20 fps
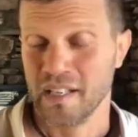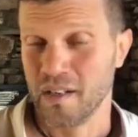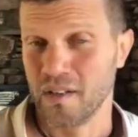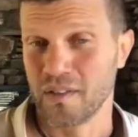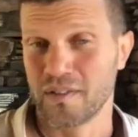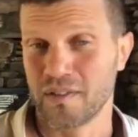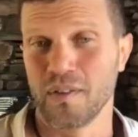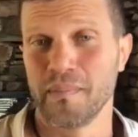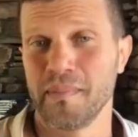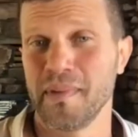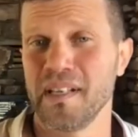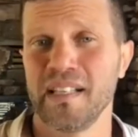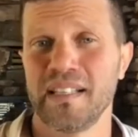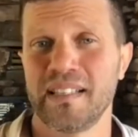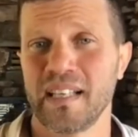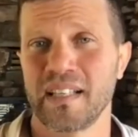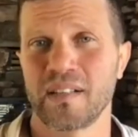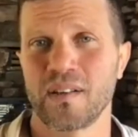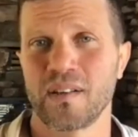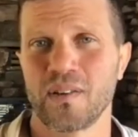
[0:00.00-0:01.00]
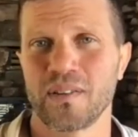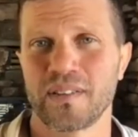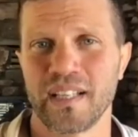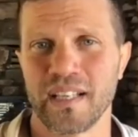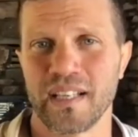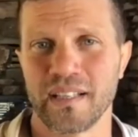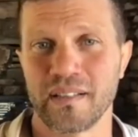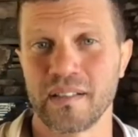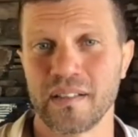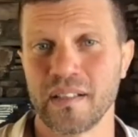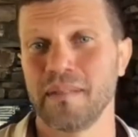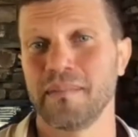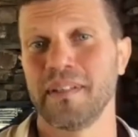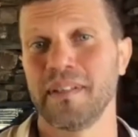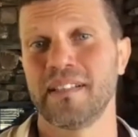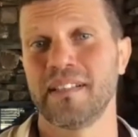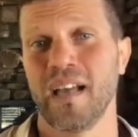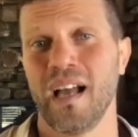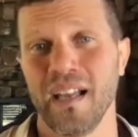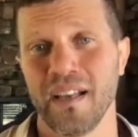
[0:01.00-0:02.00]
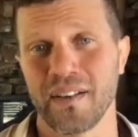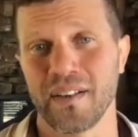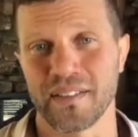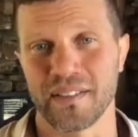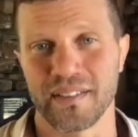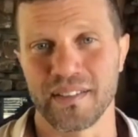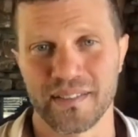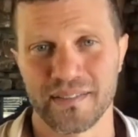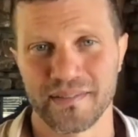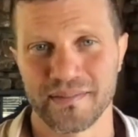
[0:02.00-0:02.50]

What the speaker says: Also meditate all day, you're going to be tired.